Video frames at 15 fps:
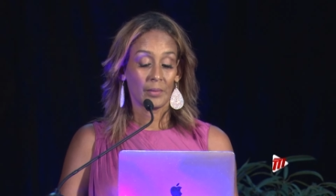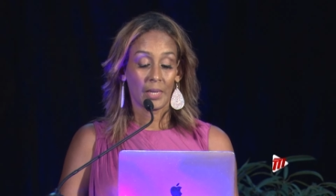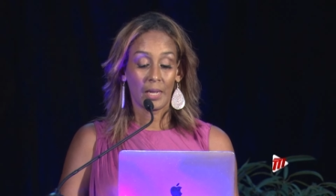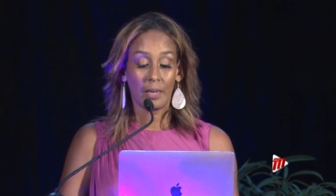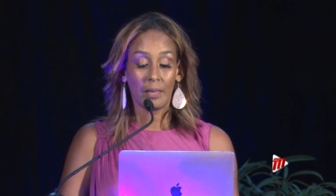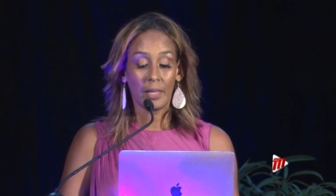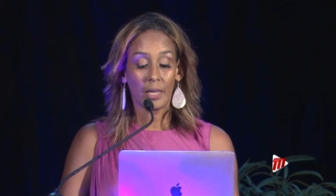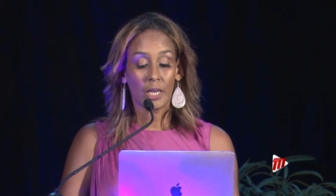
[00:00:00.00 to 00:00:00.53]

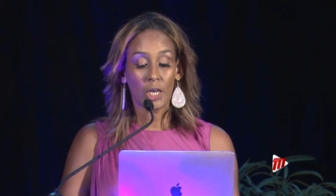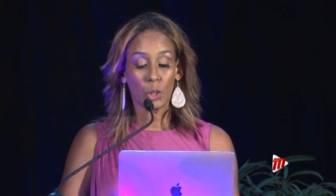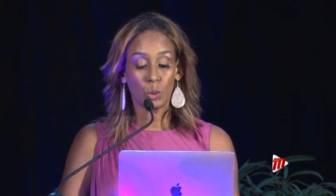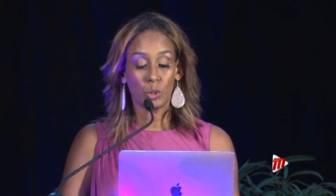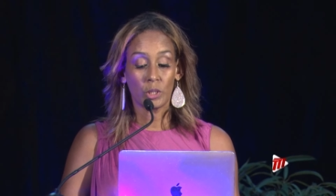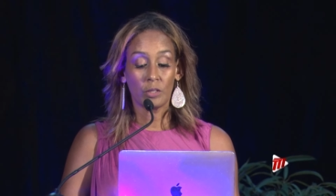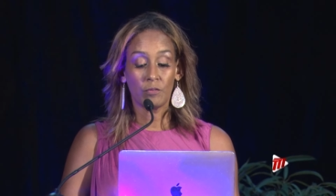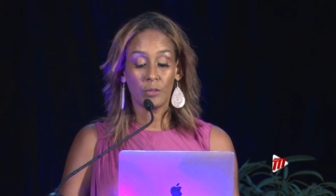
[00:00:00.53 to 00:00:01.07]
and they
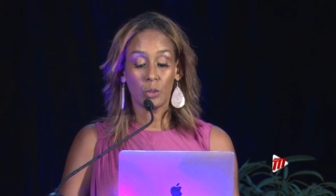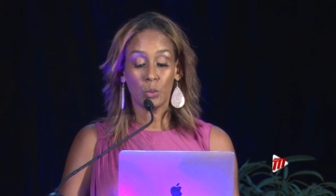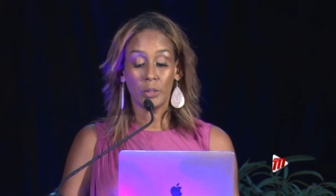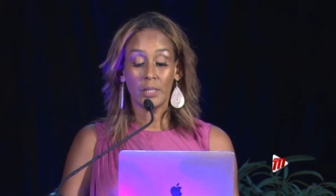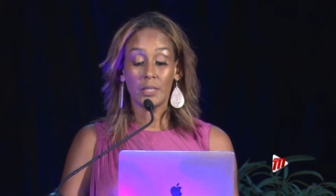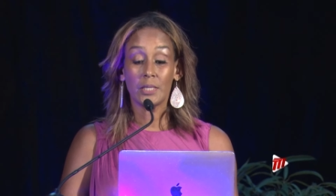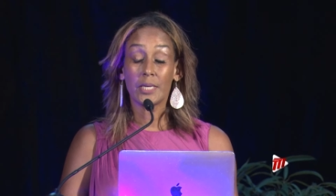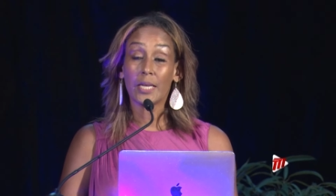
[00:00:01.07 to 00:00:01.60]
accounted for
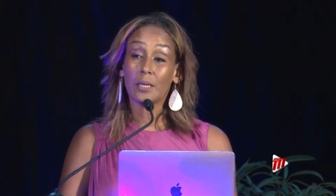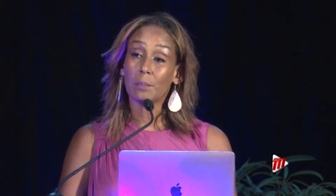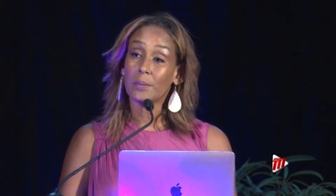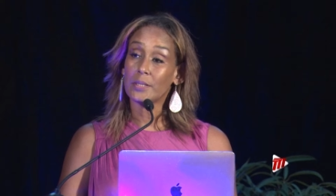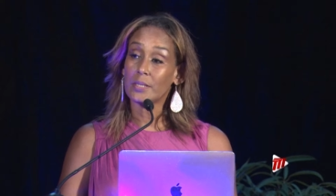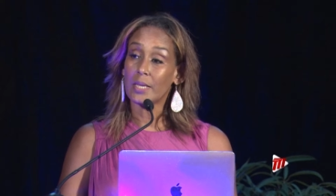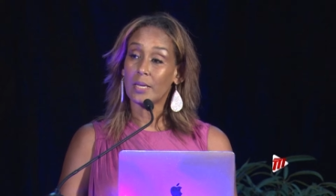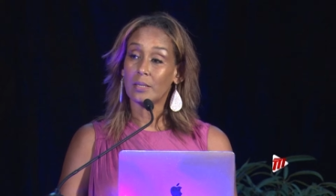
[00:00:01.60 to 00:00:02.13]
only
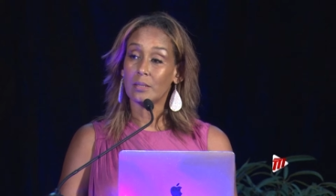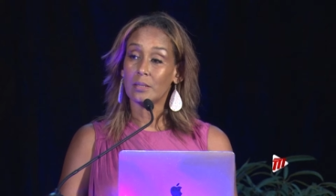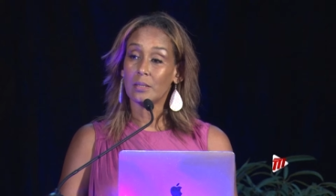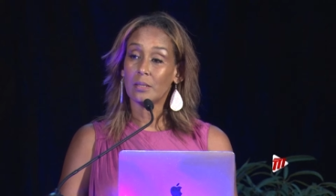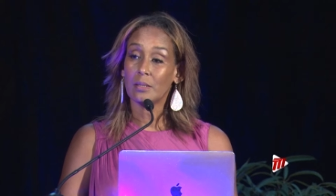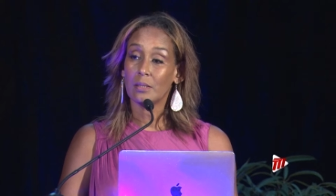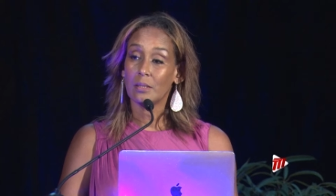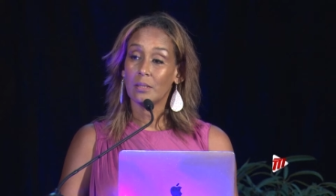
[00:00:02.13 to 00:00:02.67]
10%
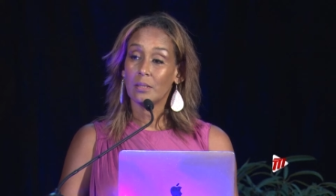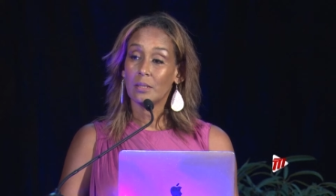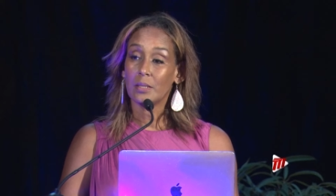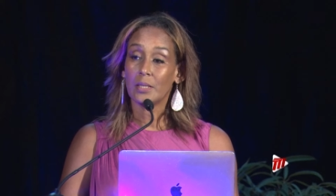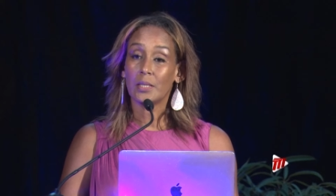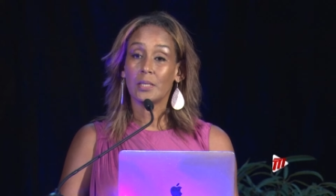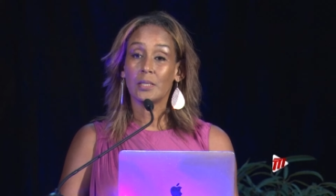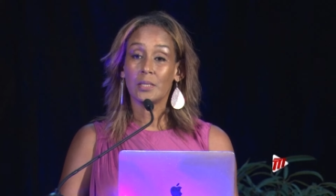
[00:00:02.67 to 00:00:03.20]

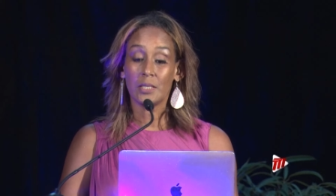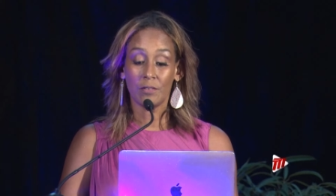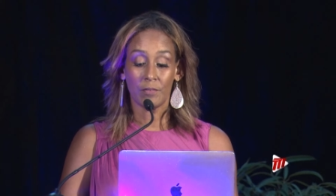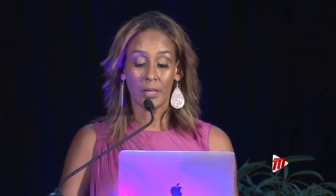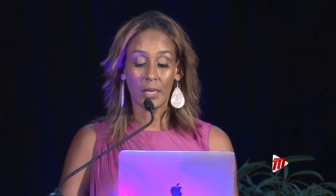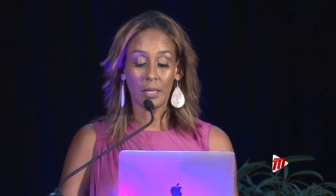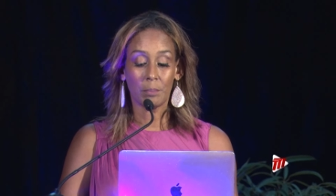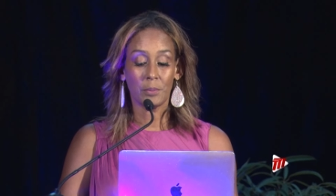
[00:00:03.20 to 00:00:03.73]
in
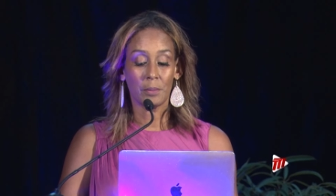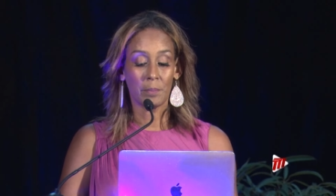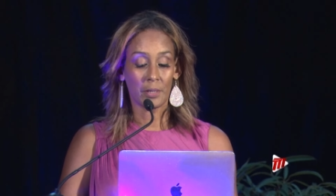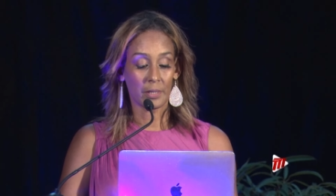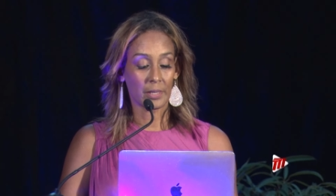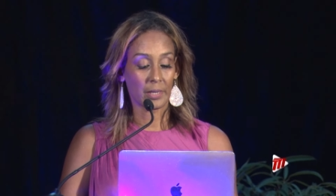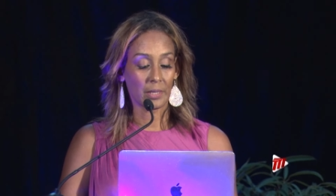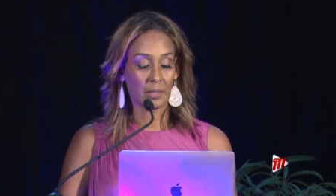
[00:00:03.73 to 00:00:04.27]
developed
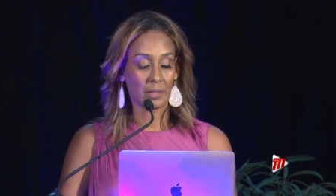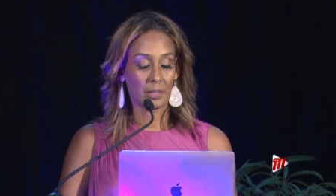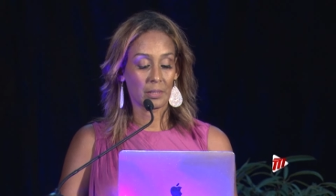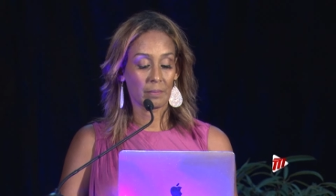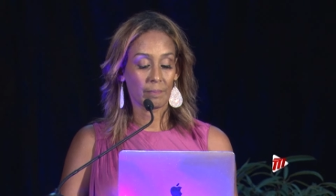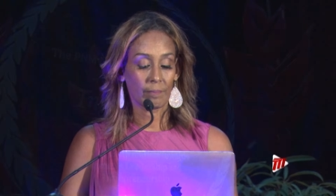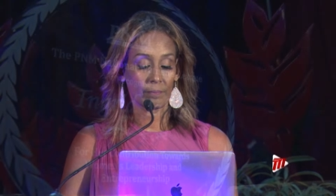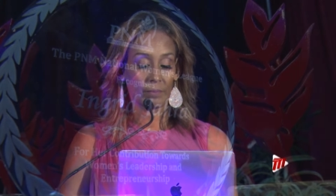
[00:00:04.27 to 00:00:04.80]
markets.